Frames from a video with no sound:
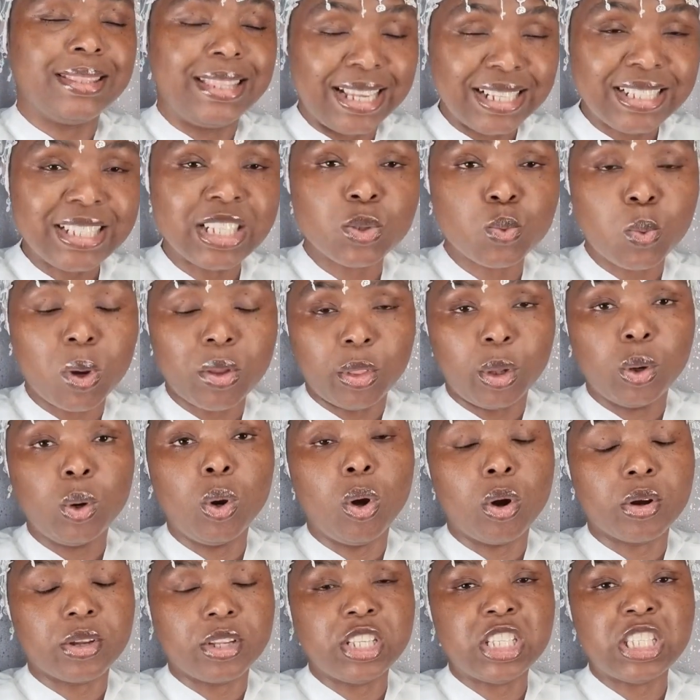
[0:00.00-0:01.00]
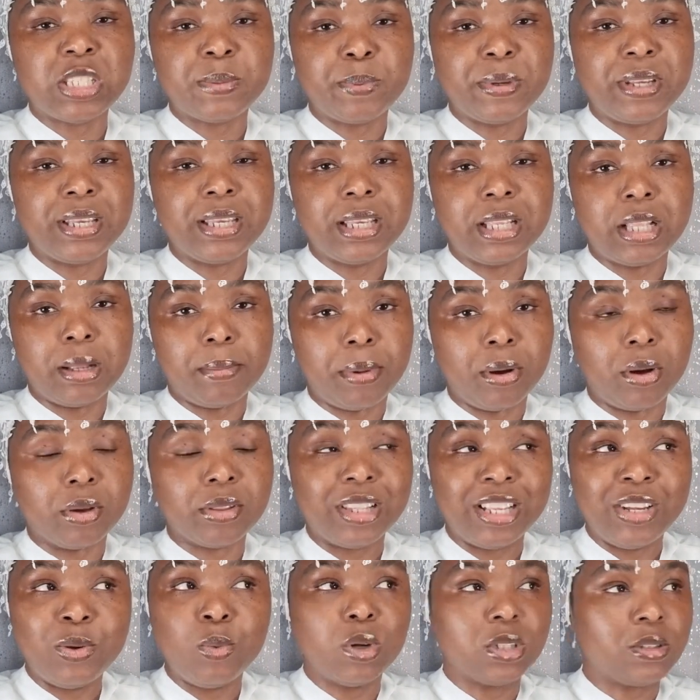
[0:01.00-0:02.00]
This is what the Lord is speaking
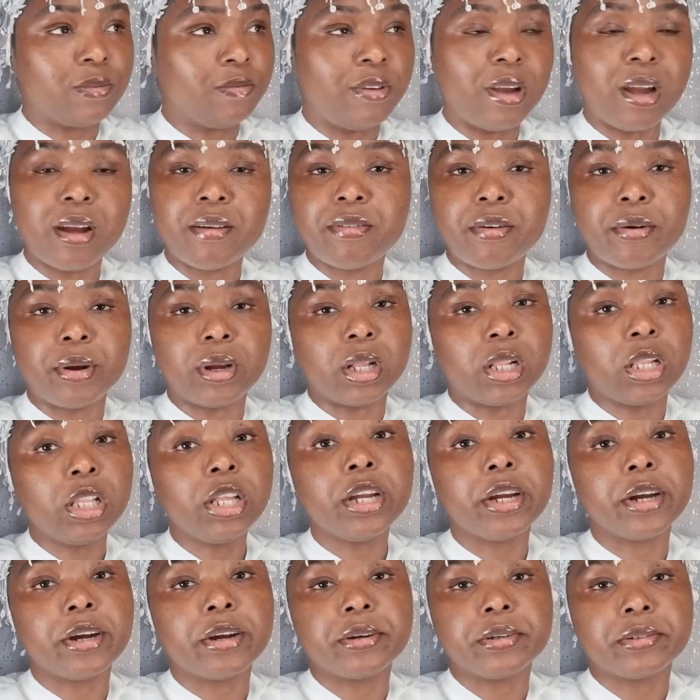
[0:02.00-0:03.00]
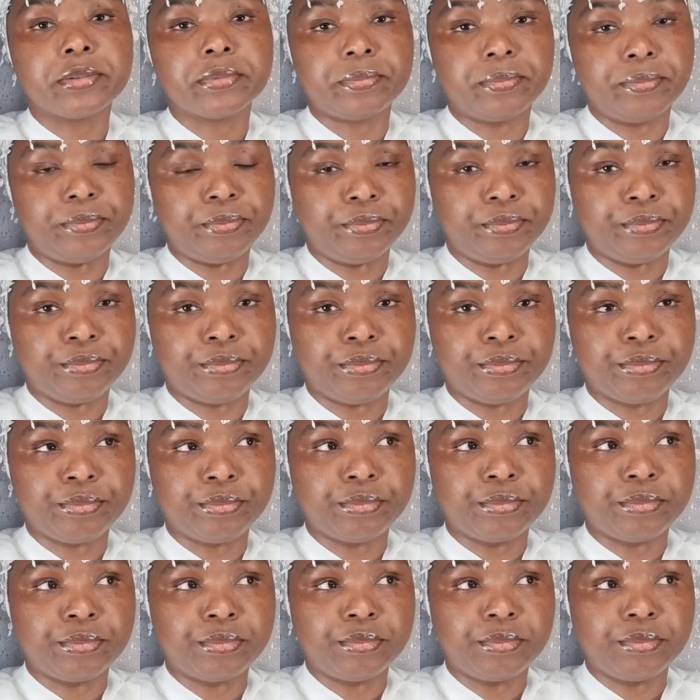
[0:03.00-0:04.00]
about. It was very, very clear.
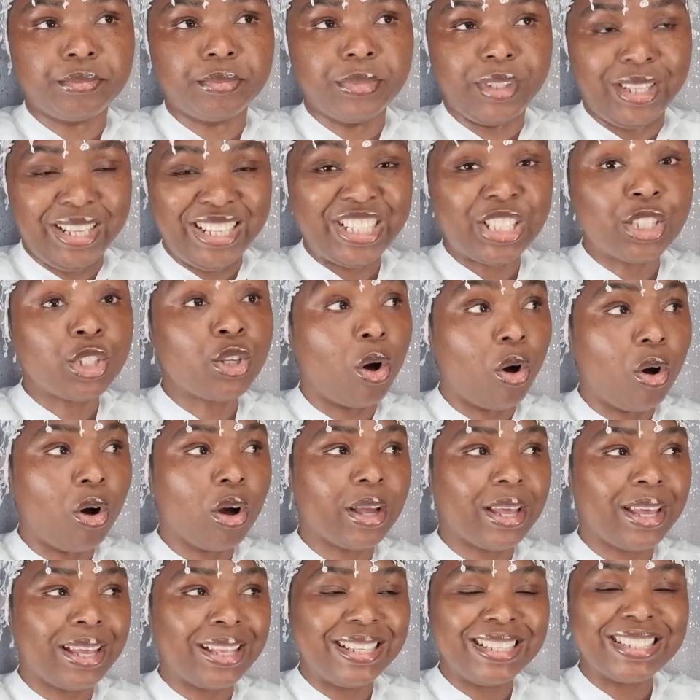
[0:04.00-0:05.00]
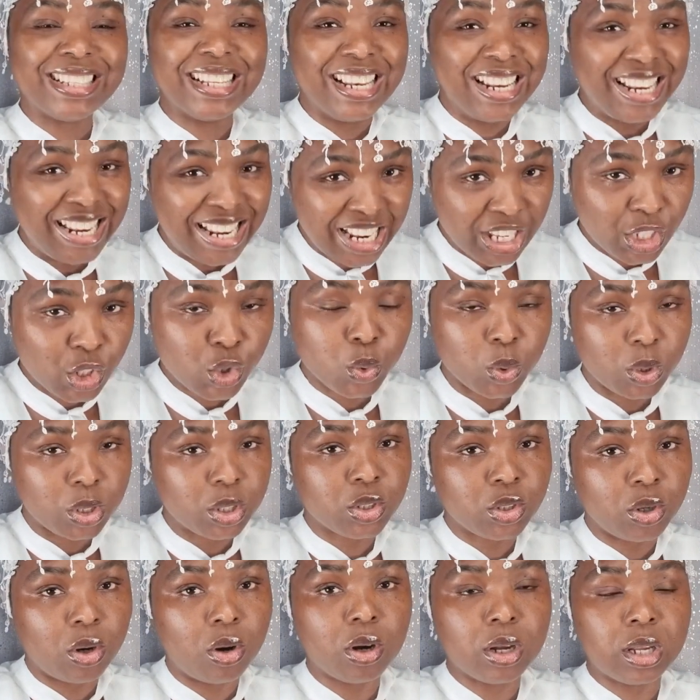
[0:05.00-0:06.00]
He's talking, he's
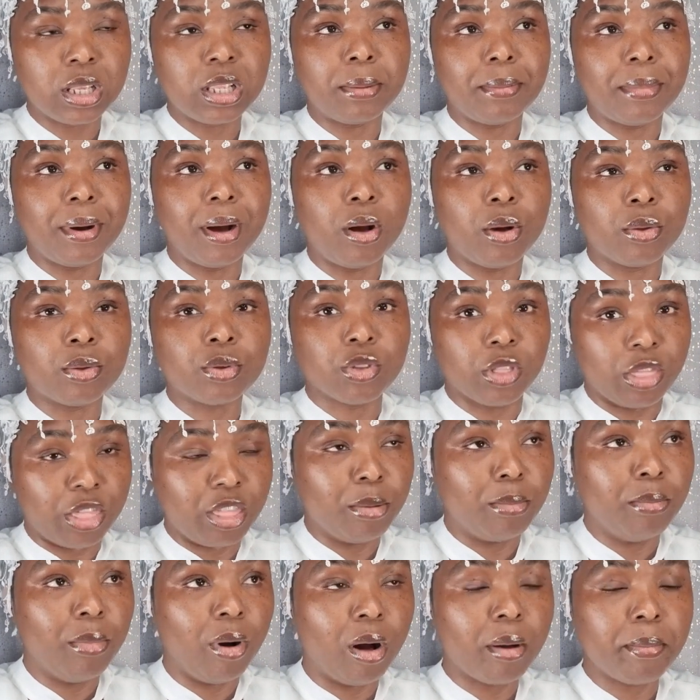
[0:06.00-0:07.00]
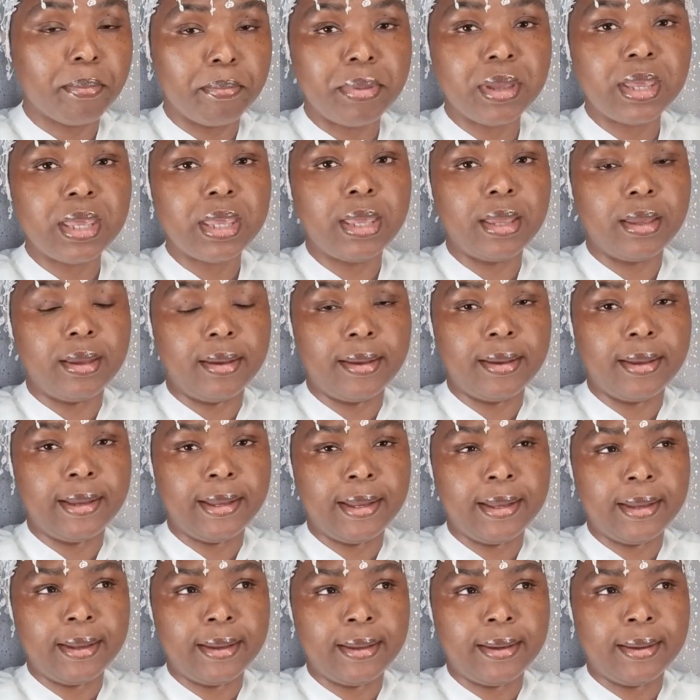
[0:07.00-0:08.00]
literally talking about the MOTB.
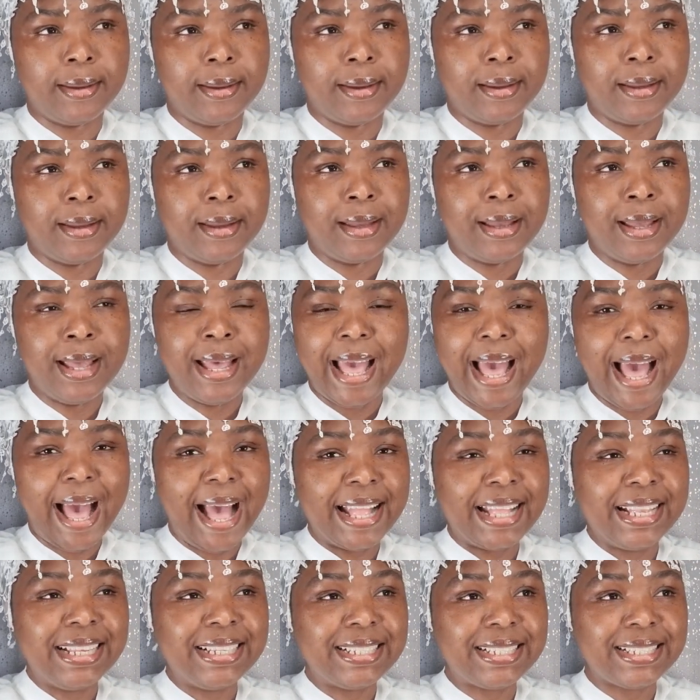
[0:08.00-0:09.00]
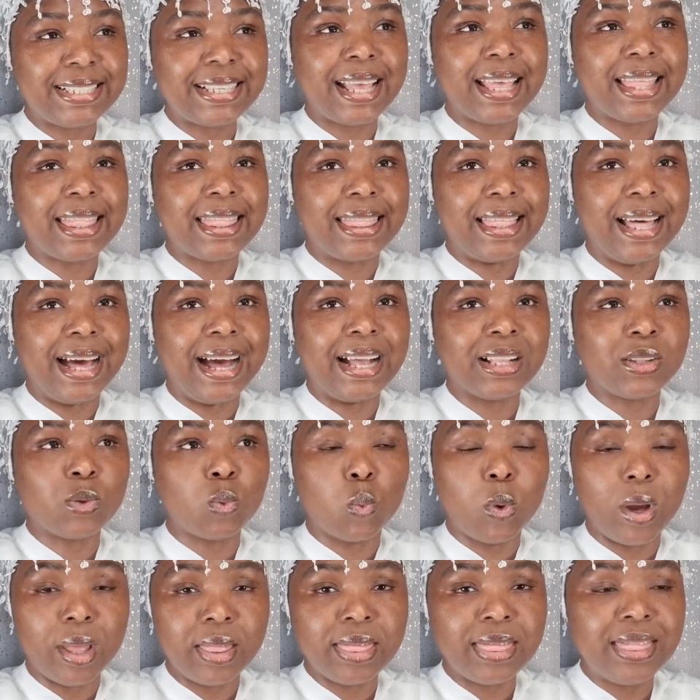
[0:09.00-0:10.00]
And he said
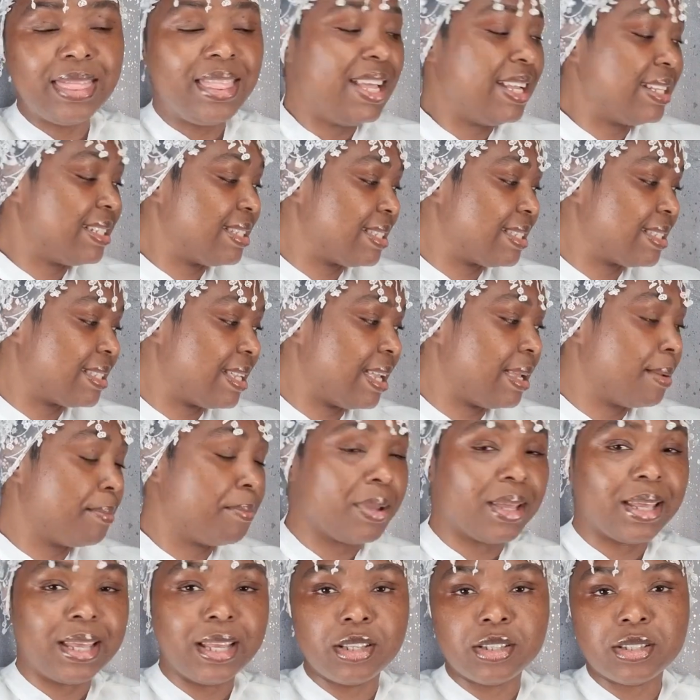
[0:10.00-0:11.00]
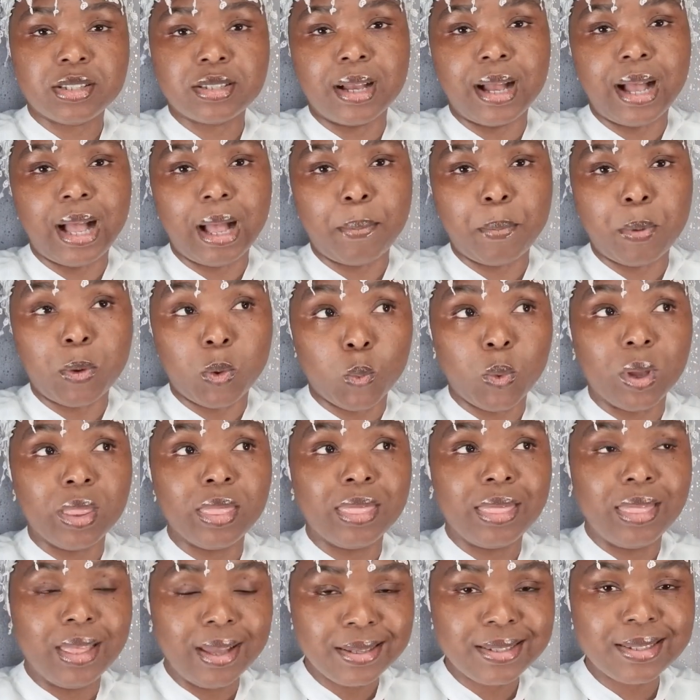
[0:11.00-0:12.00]
that when this thing begins to happen,
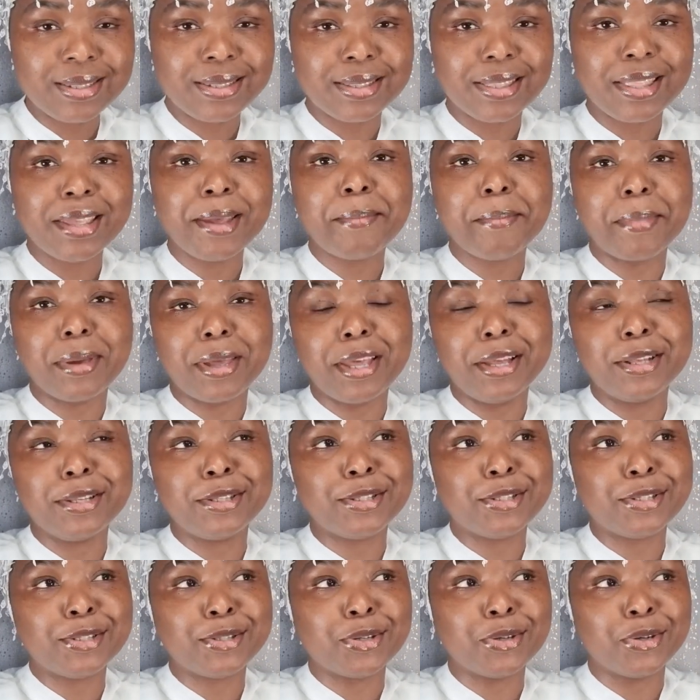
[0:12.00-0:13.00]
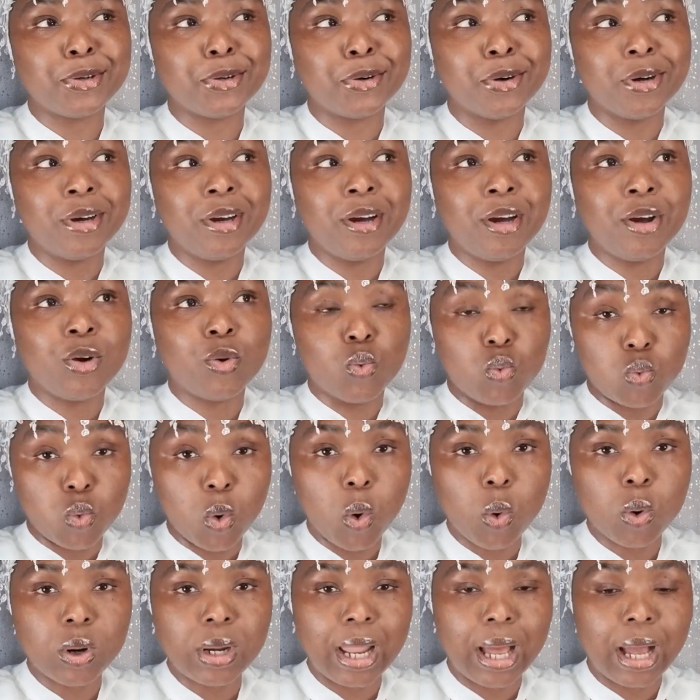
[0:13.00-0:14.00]
when this thing begins to
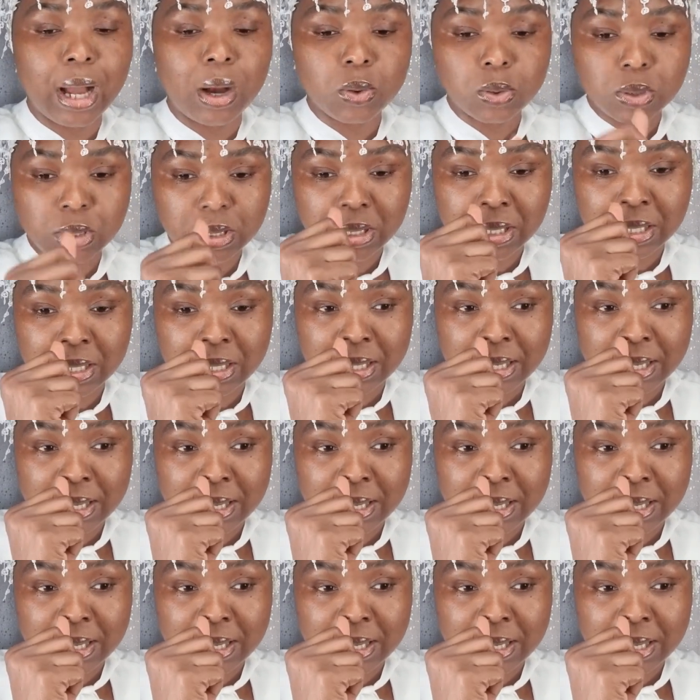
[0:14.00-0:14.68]
roll out,